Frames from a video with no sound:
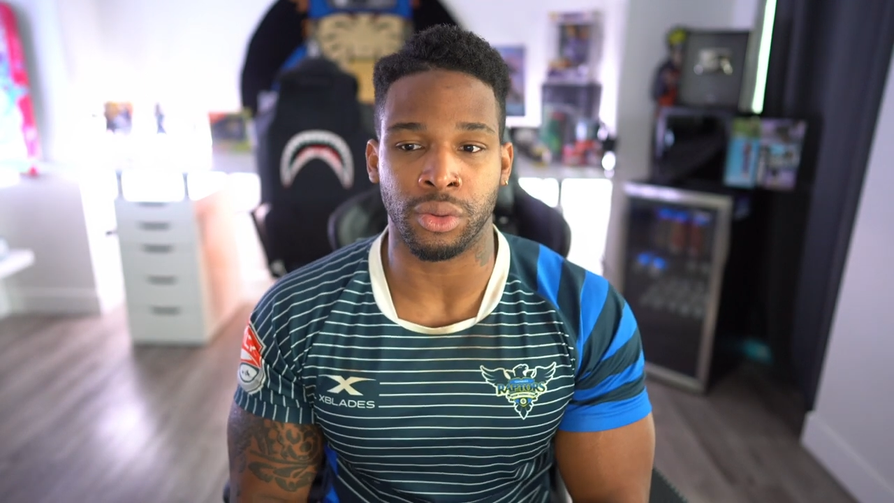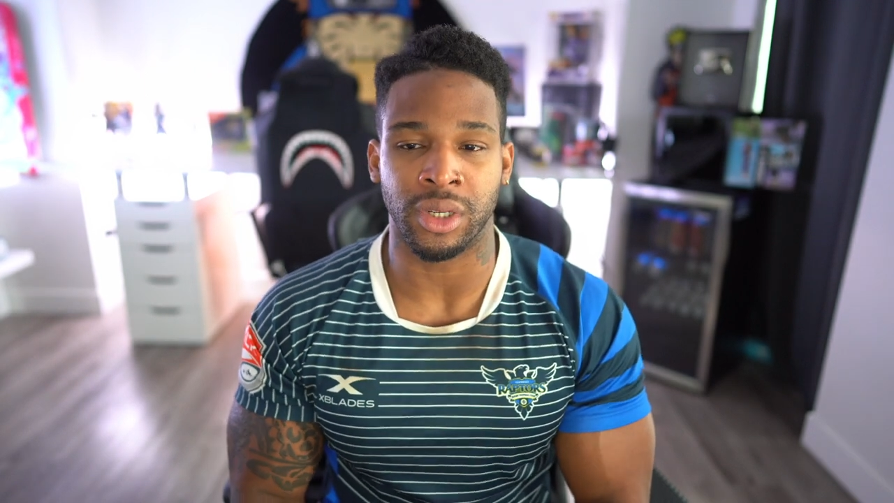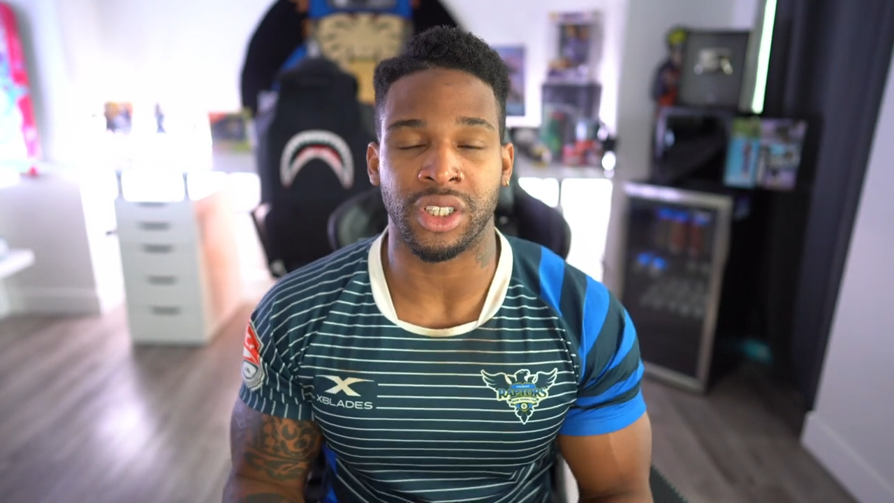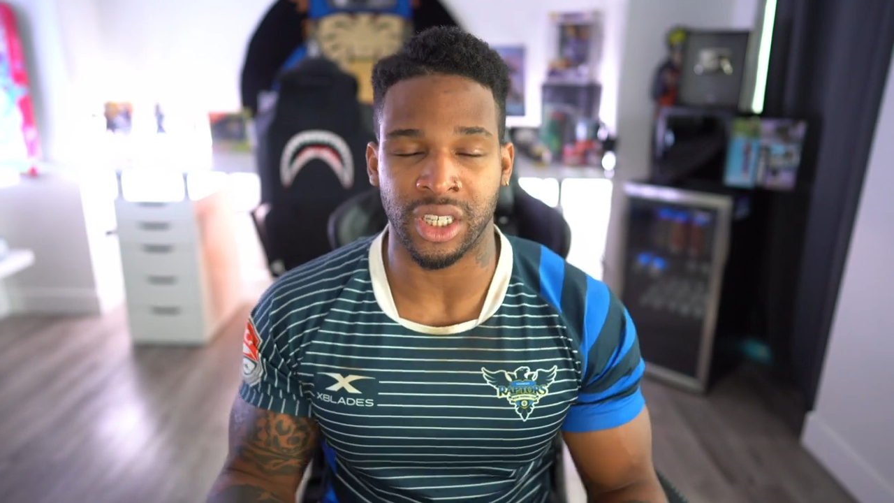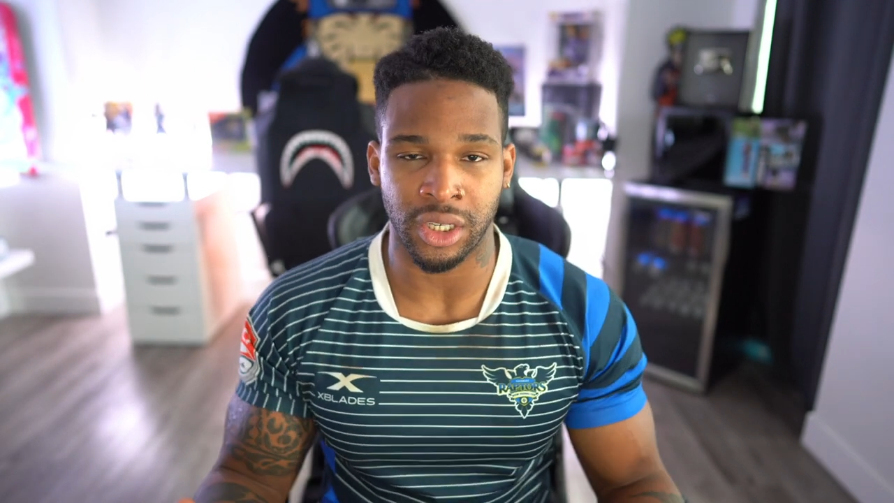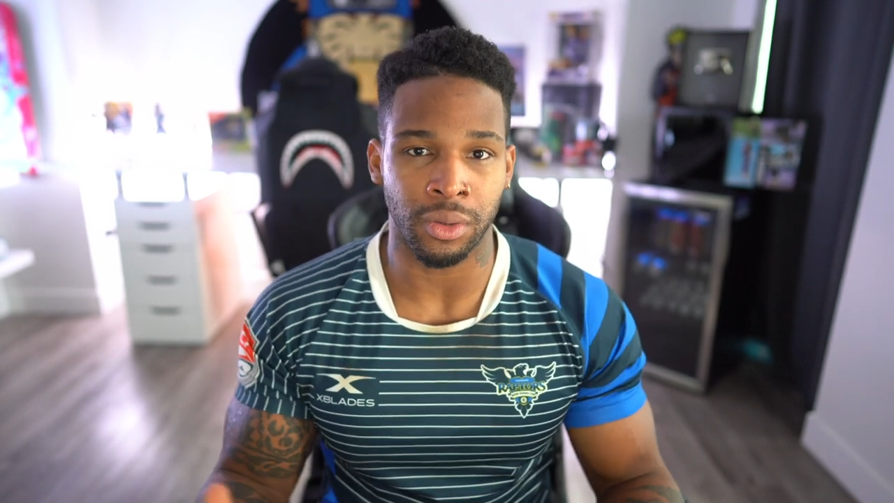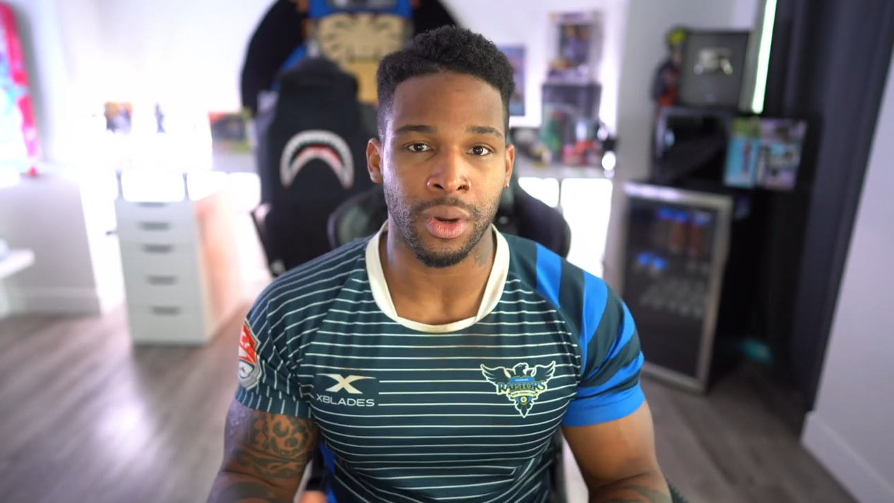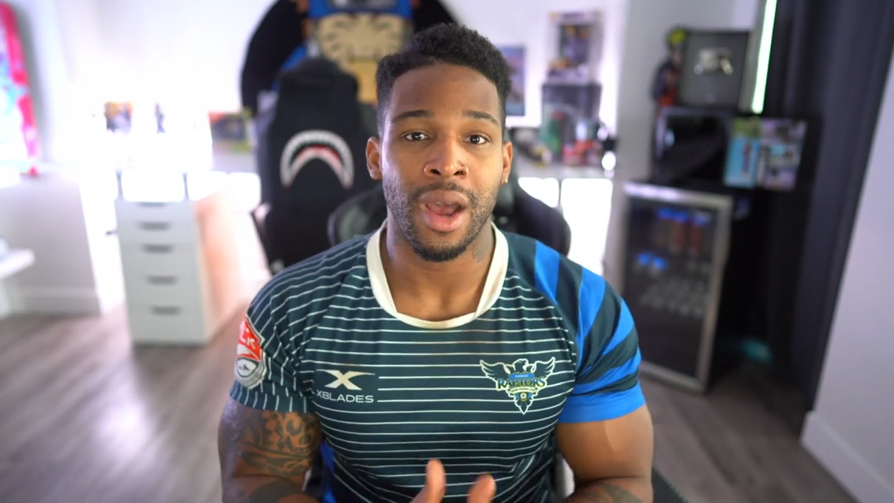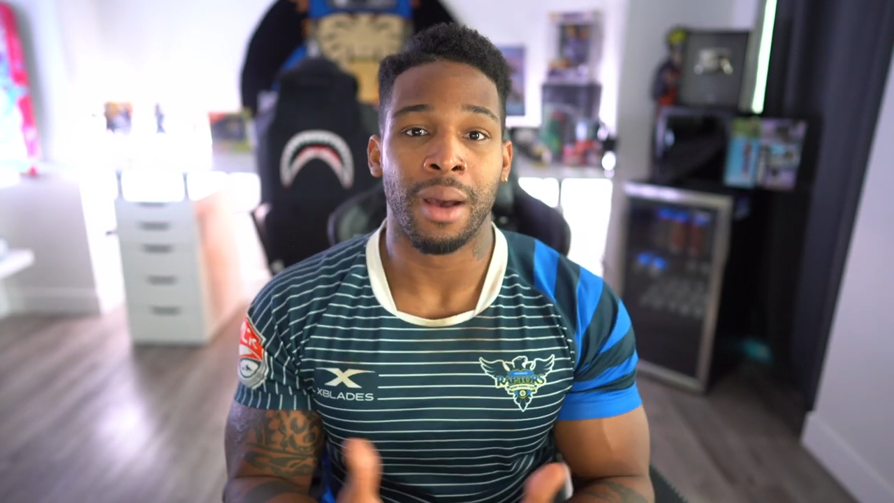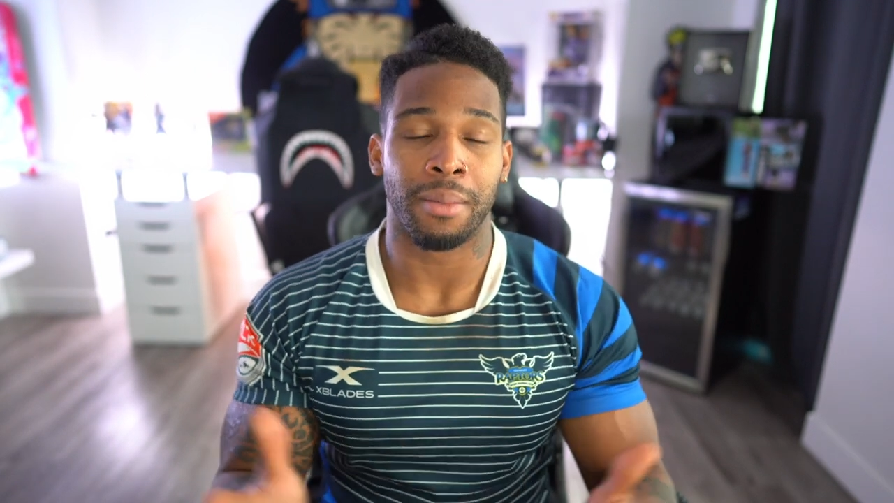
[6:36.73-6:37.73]
continue
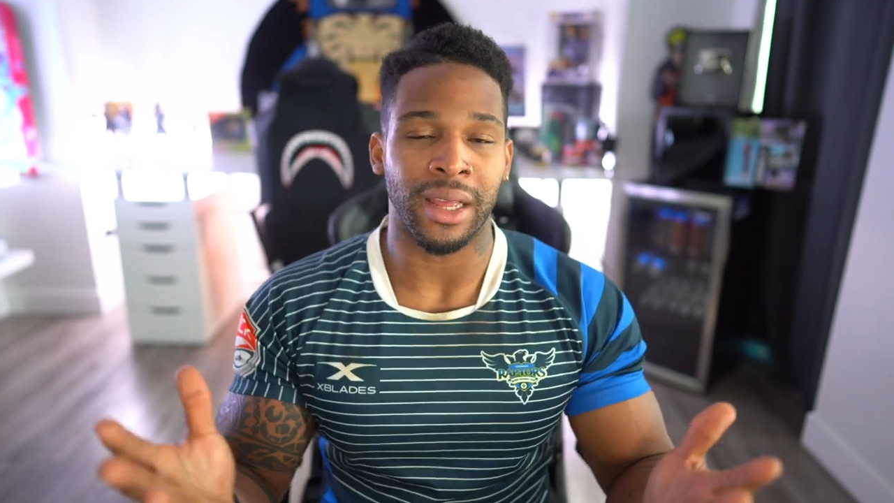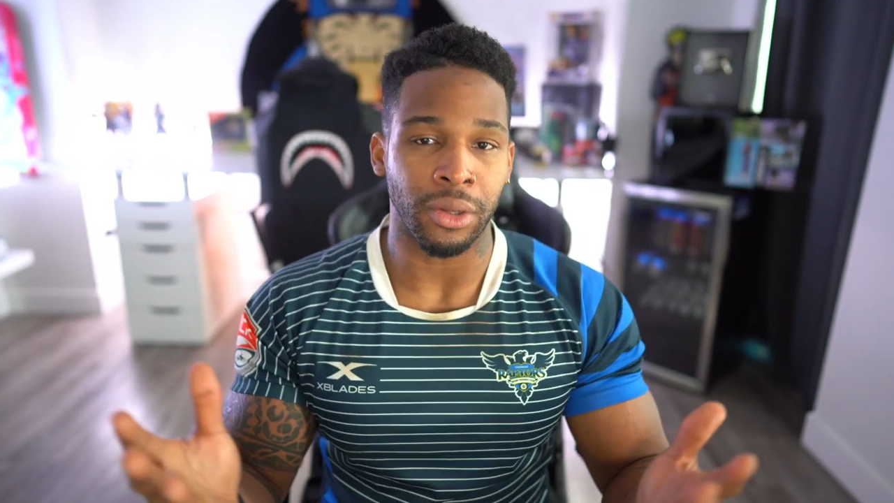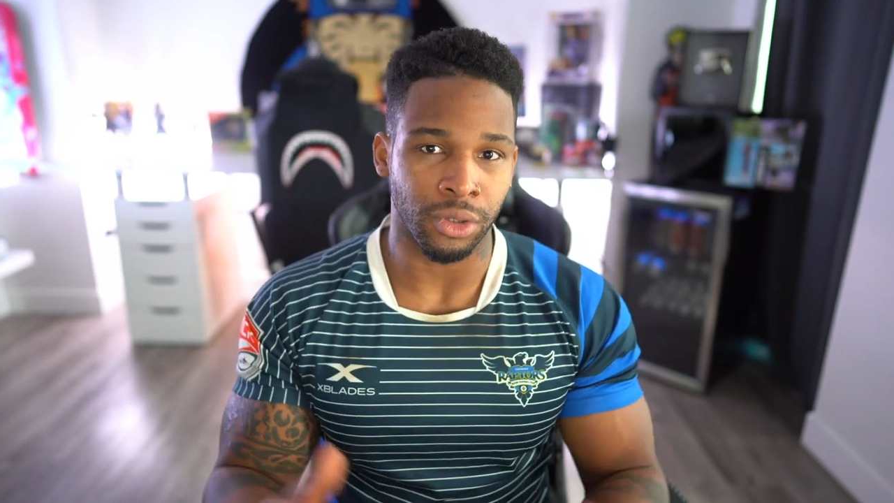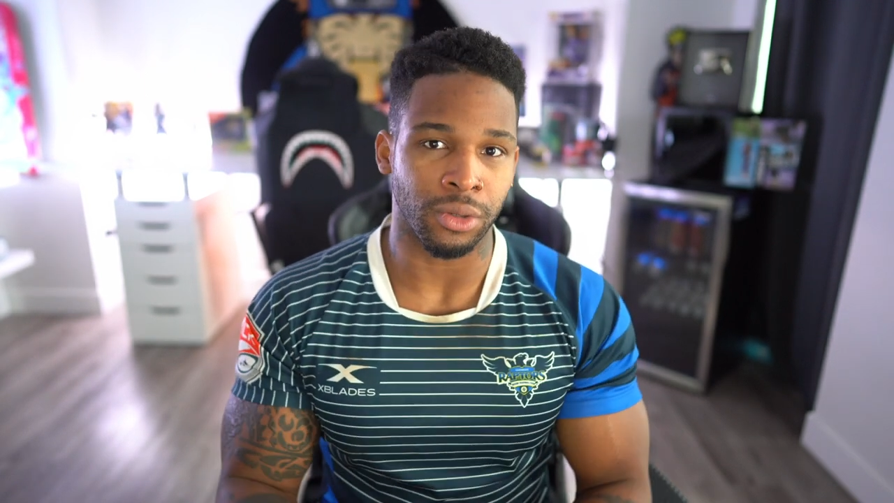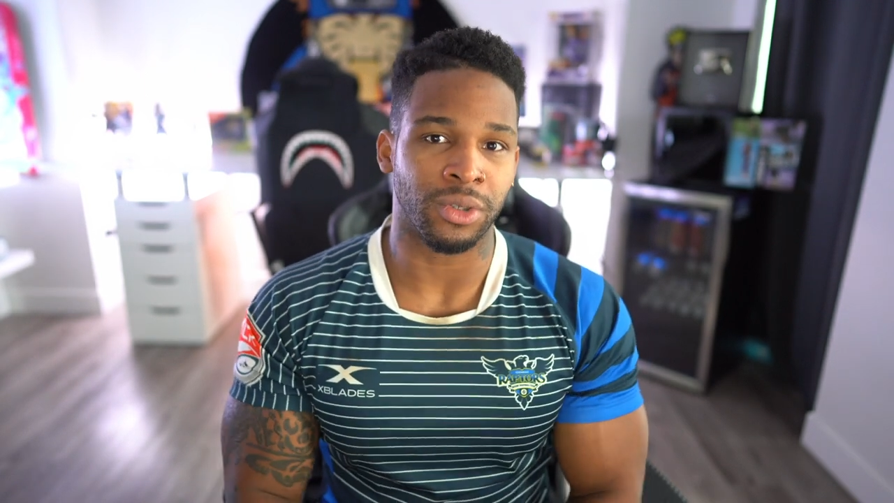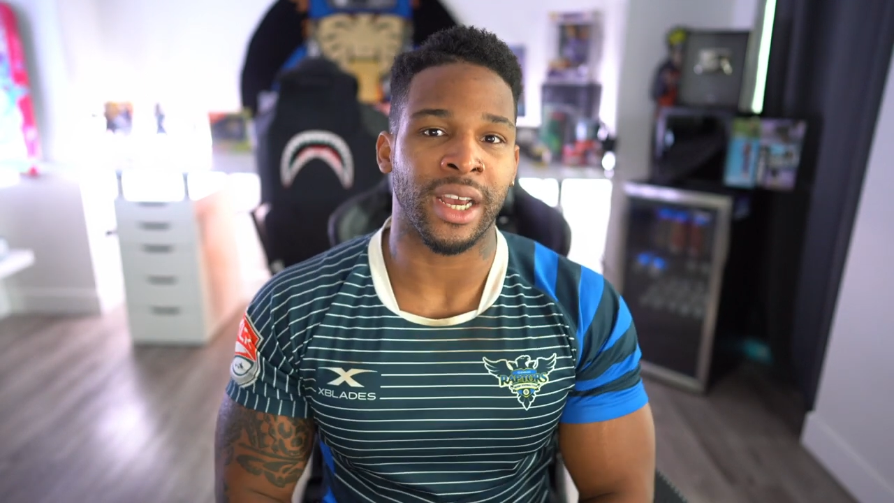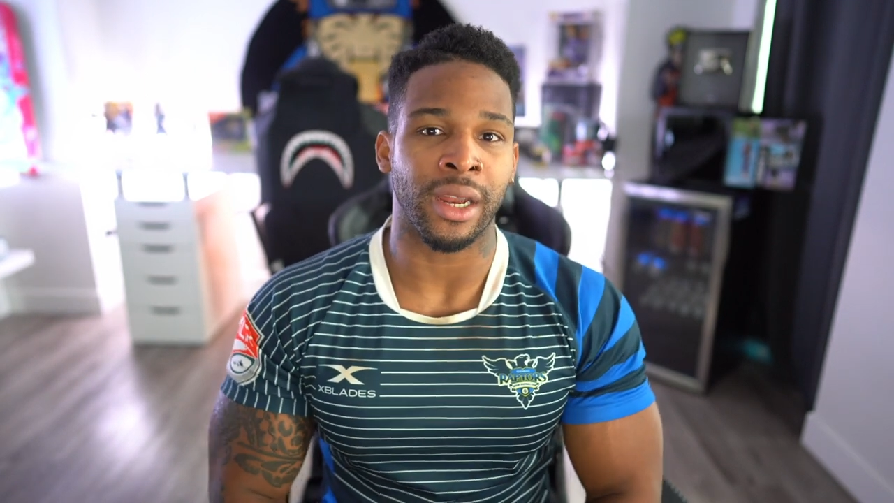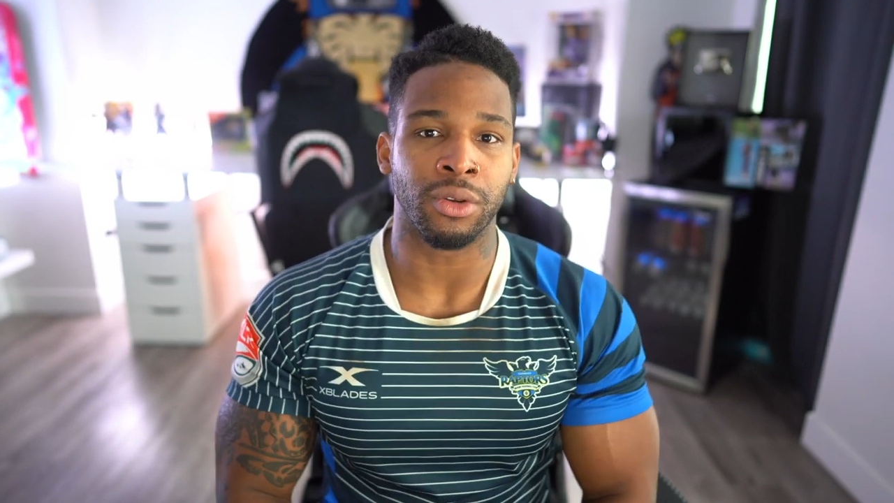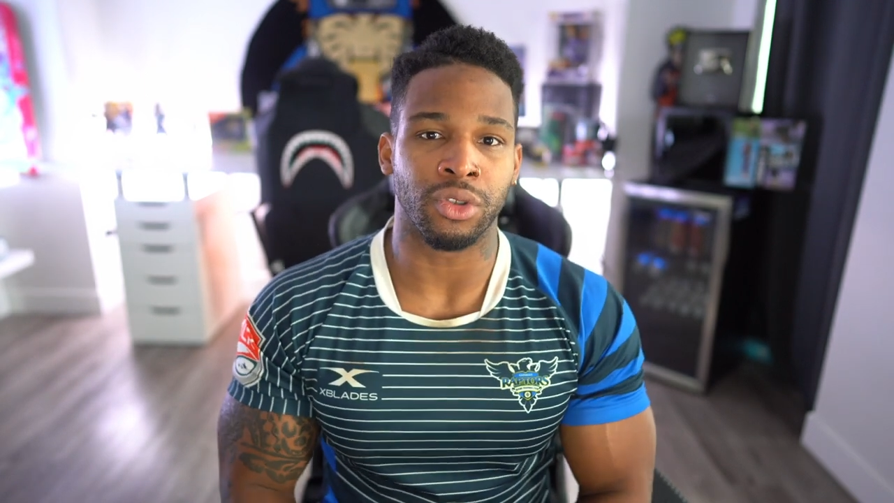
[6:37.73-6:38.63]
my YouTube channel,